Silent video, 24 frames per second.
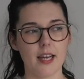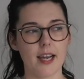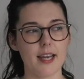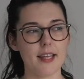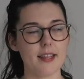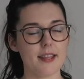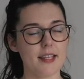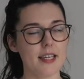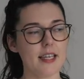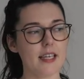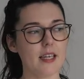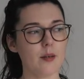I
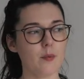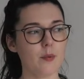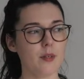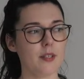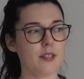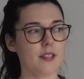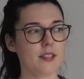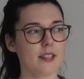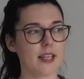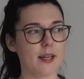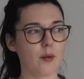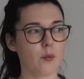think it
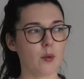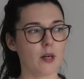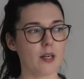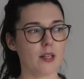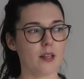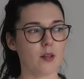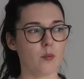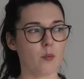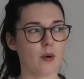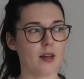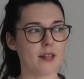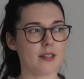was like one
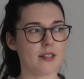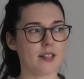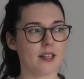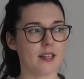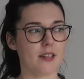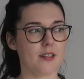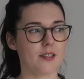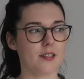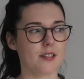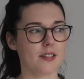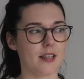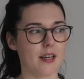of the ones that
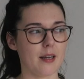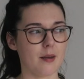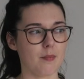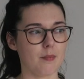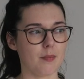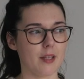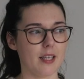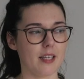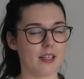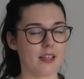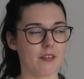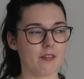is
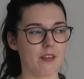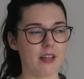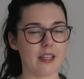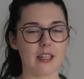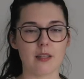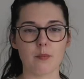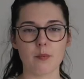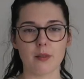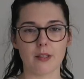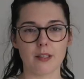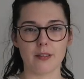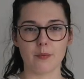um, like
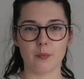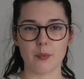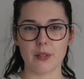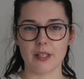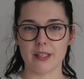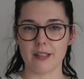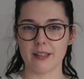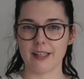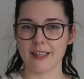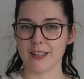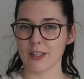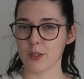available
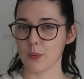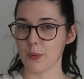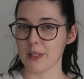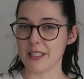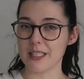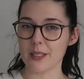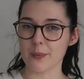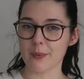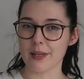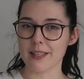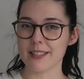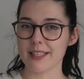within like
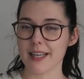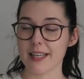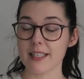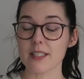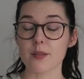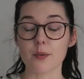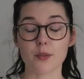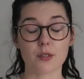twenty-one days.